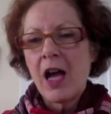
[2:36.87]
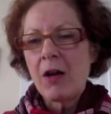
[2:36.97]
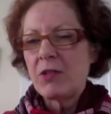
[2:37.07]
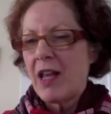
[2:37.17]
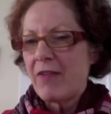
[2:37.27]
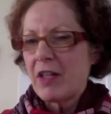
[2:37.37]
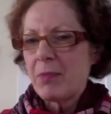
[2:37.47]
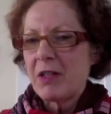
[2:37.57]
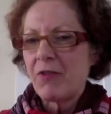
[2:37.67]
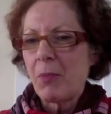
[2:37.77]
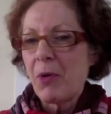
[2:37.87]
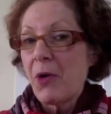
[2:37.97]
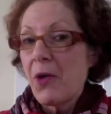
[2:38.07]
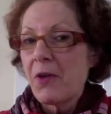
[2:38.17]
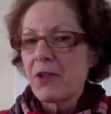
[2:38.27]
I was having a bit of a
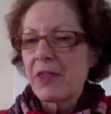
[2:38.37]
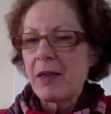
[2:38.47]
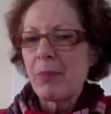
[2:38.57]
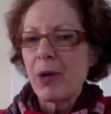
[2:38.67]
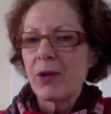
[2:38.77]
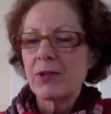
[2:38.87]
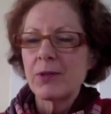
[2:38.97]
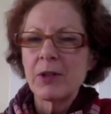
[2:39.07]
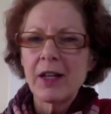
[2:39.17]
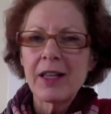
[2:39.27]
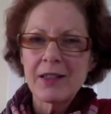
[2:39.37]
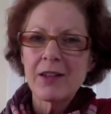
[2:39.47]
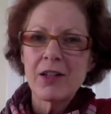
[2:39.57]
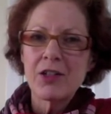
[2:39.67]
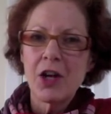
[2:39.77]
perv at their bods when I guess
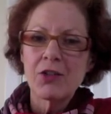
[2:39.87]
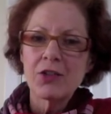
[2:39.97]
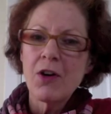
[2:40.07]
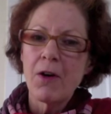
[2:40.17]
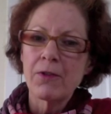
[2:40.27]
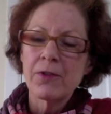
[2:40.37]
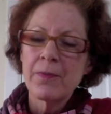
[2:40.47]
I dozed off.